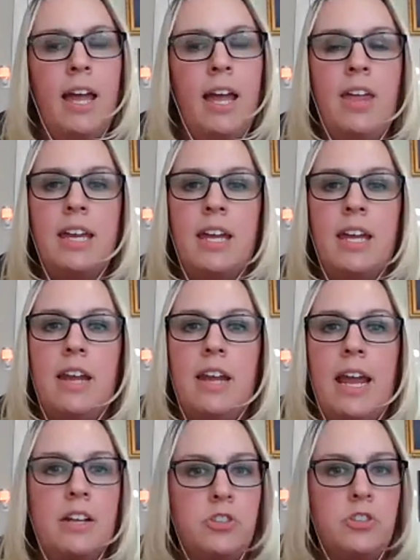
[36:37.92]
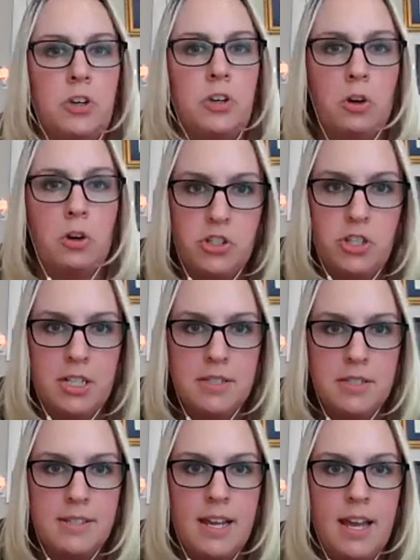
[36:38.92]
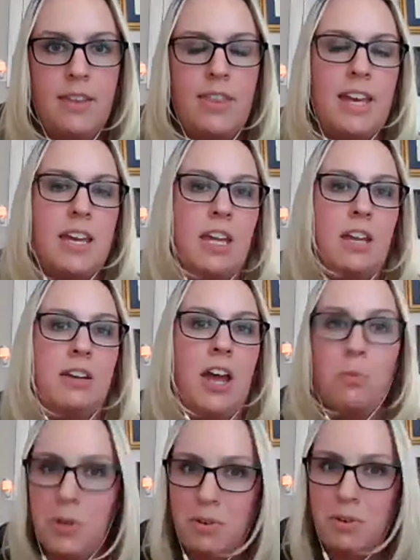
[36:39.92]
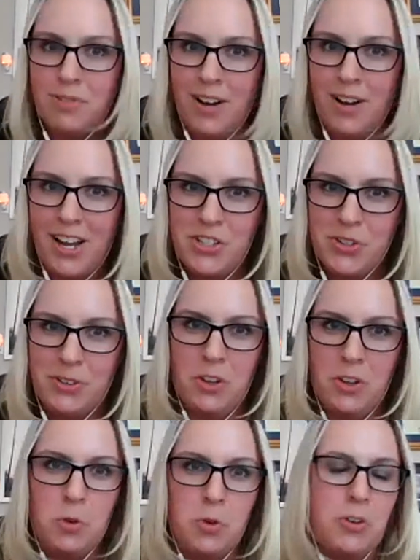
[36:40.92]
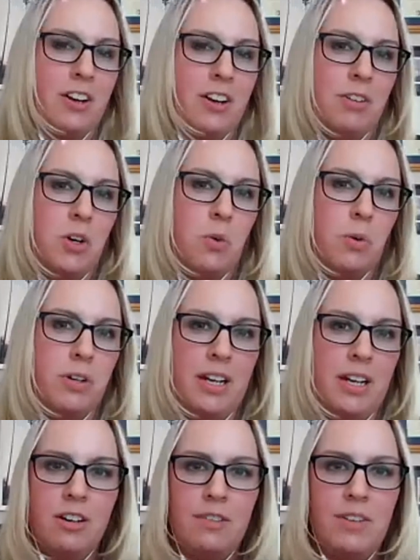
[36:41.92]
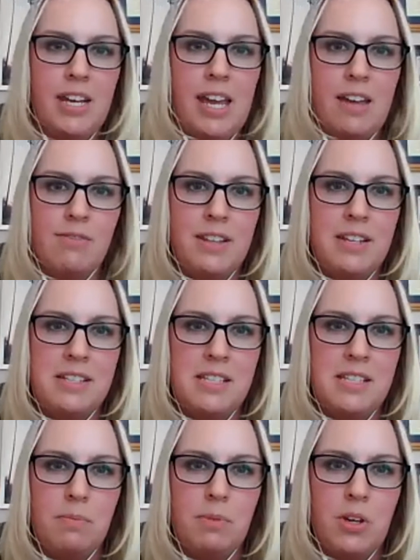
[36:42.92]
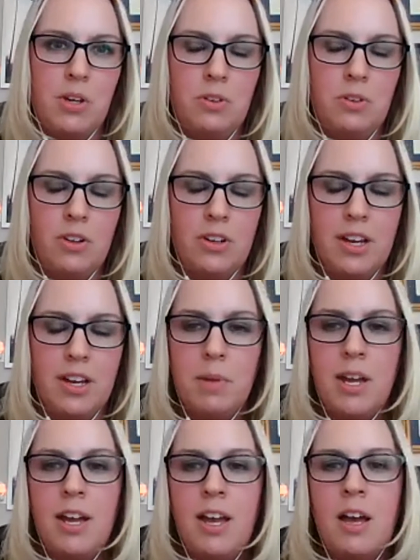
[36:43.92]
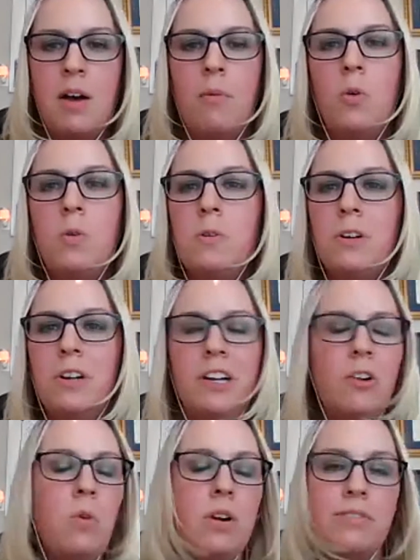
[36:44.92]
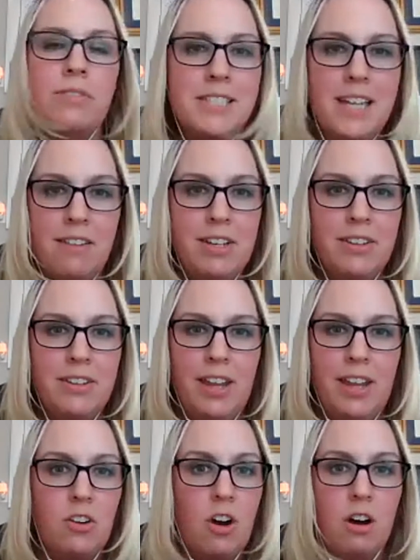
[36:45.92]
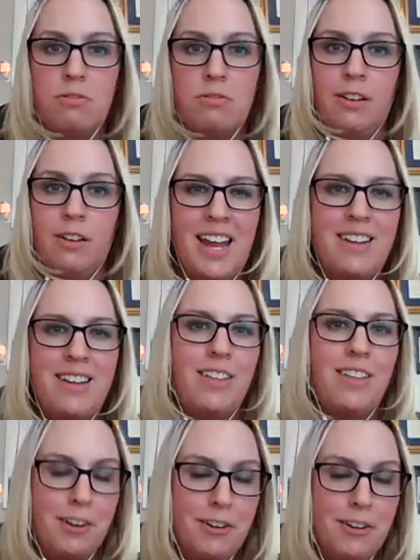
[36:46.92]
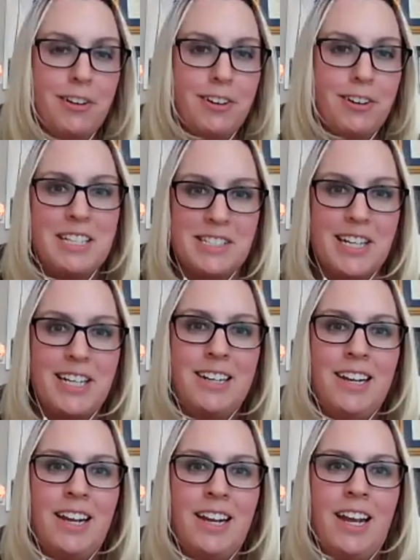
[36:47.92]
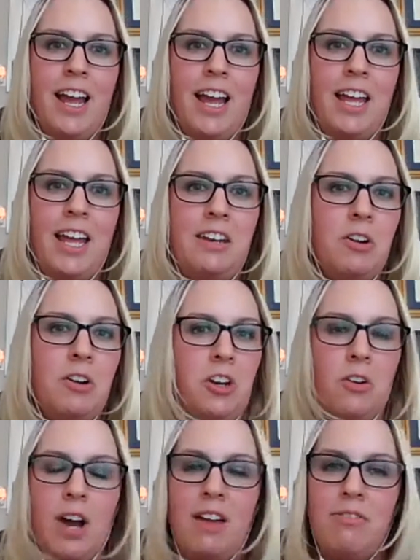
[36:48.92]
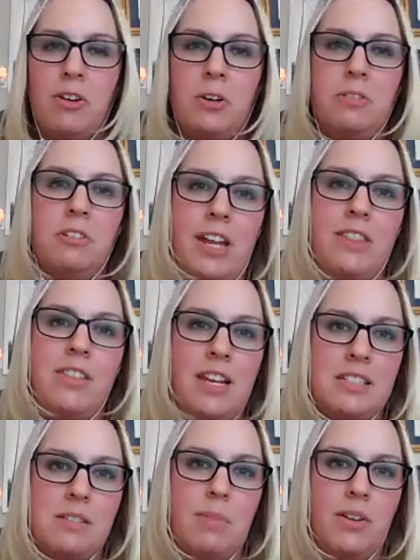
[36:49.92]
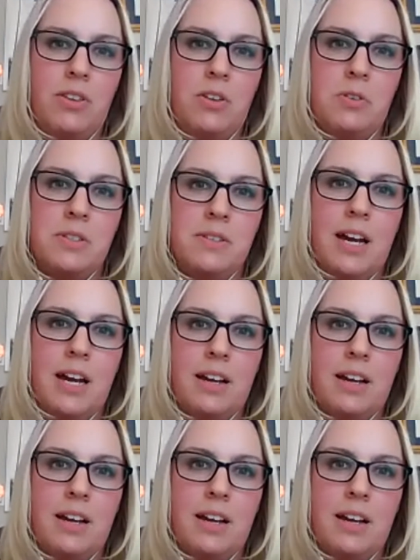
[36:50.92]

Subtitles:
and they can answer your questions. They can help you find your local caregiver coordinator if you can't find the zip code lookup, or if you're just having like an awful caregiving day, they're there to listen. And I've heard great things about those